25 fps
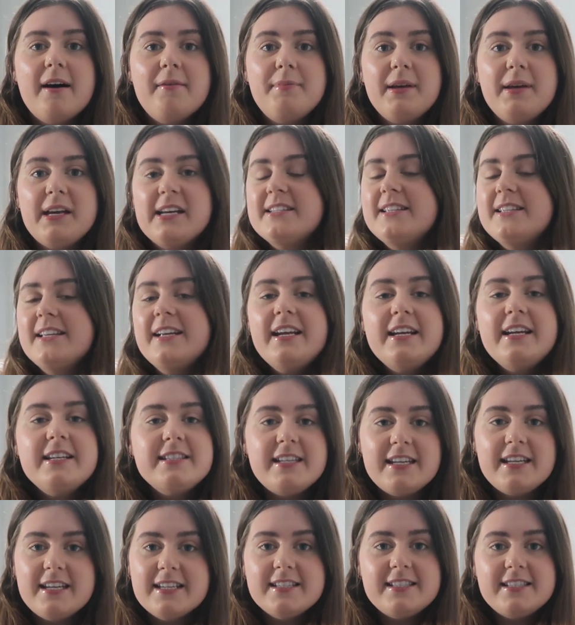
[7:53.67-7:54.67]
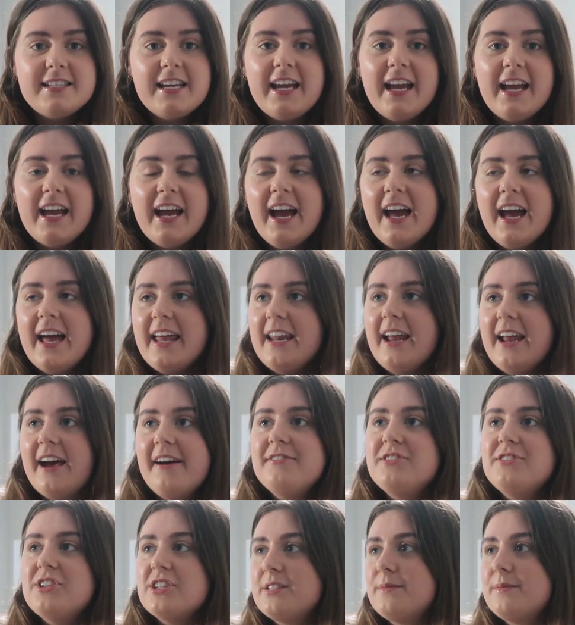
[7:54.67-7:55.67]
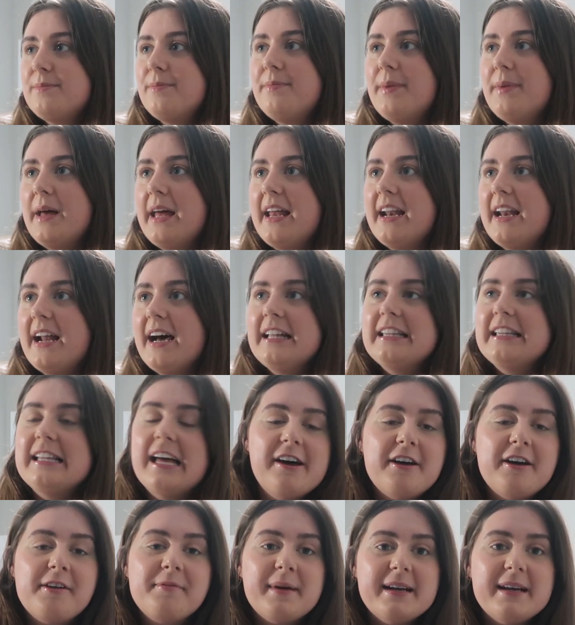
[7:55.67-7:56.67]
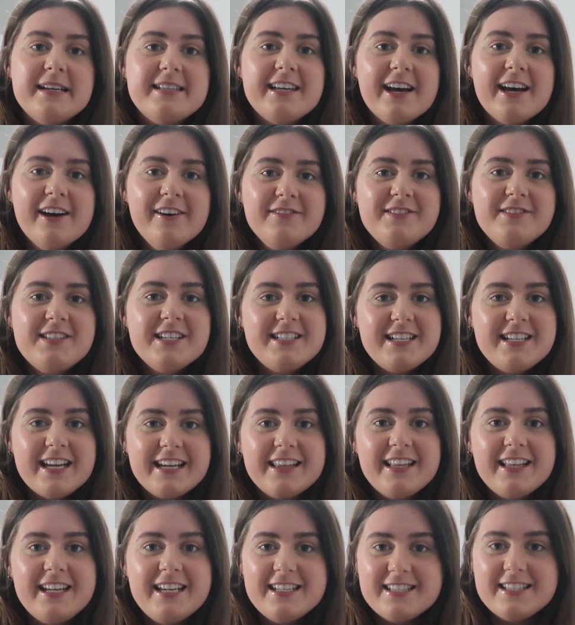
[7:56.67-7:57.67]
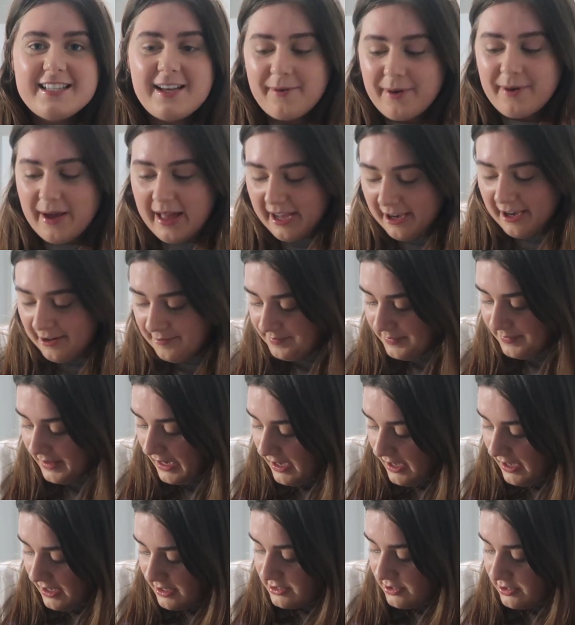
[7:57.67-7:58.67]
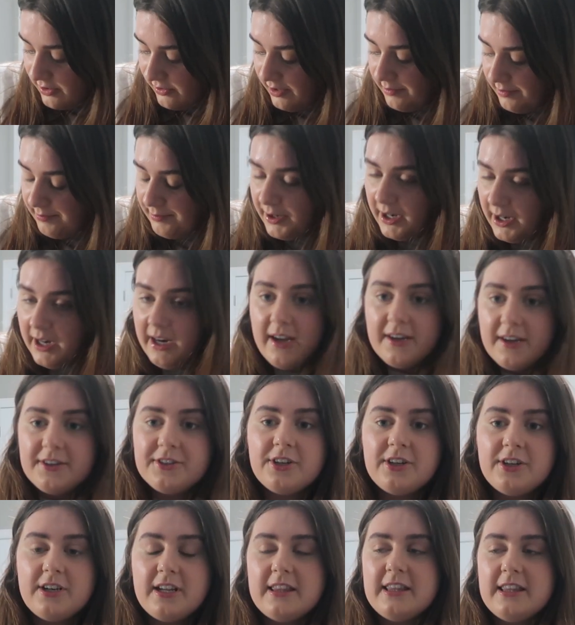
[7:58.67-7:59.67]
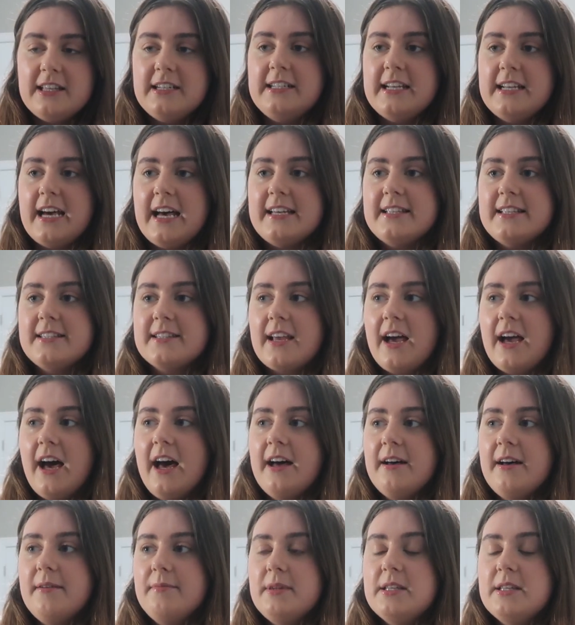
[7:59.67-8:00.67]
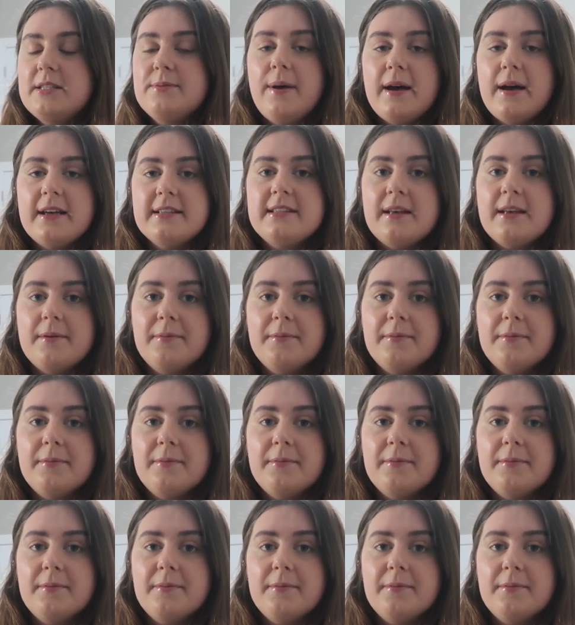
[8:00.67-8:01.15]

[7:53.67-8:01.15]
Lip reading: because it is easy and I've just been allowing myself to take the easy way out. So we put it underneath the desk. This past